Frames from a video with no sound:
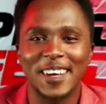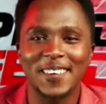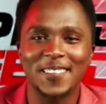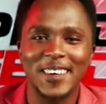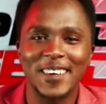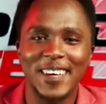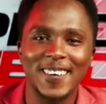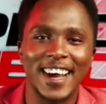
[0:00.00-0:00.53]

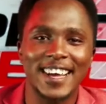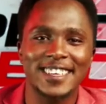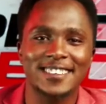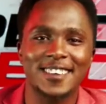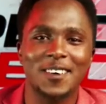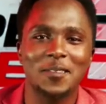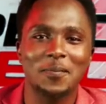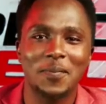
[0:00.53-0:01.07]
Mwilu has
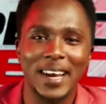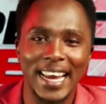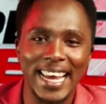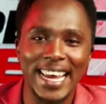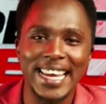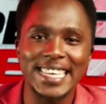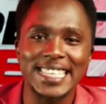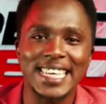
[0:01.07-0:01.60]

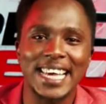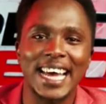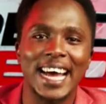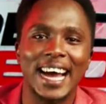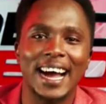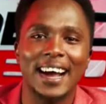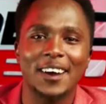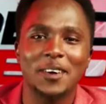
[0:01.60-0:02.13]
complained
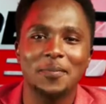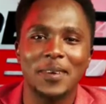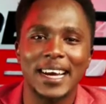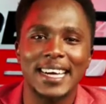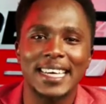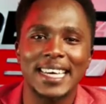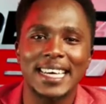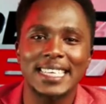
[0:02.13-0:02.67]

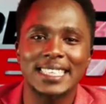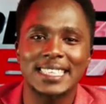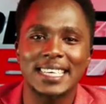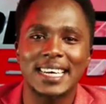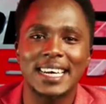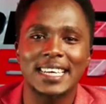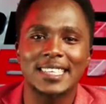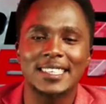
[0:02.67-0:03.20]
against
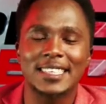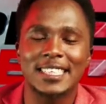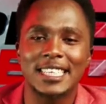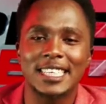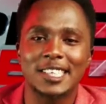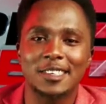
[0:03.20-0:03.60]
the Judicial